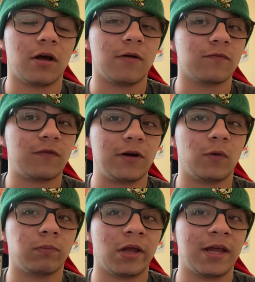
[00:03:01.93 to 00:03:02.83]
a very
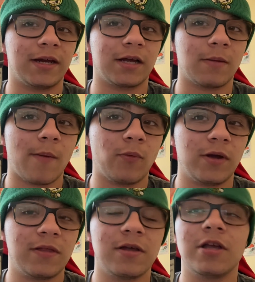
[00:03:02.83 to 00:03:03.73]
cool plotline to come up
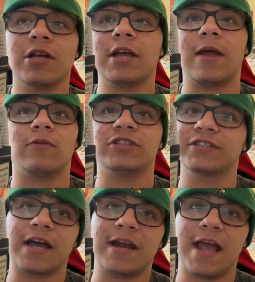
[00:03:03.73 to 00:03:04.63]
with, and it was
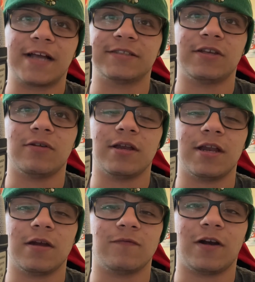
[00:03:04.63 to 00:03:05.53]
just kind of
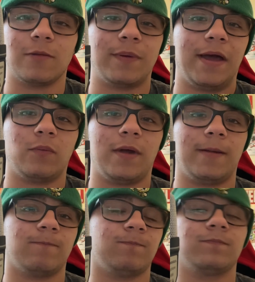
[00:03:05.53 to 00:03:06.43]
executed in a very bad way.
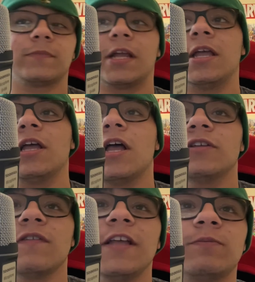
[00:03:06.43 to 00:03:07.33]

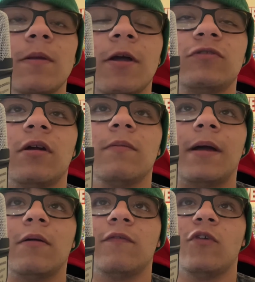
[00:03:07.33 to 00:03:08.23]
So that's pretty much
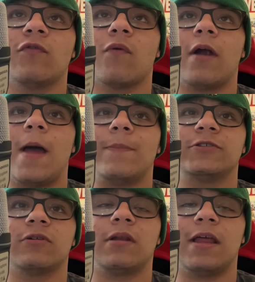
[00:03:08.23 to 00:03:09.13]
my review for
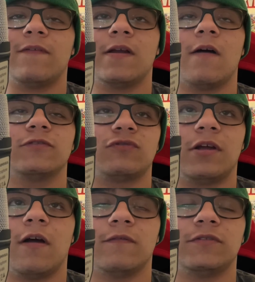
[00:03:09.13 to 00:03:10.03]
episode 11 of, Str
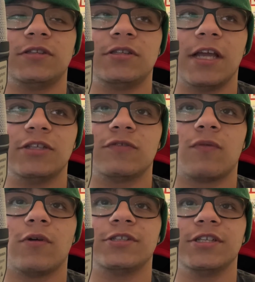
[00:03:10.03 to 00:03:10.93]
of Danger
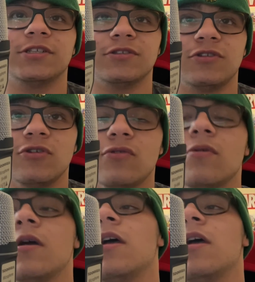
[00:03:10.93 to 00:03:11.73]
Force Season 2.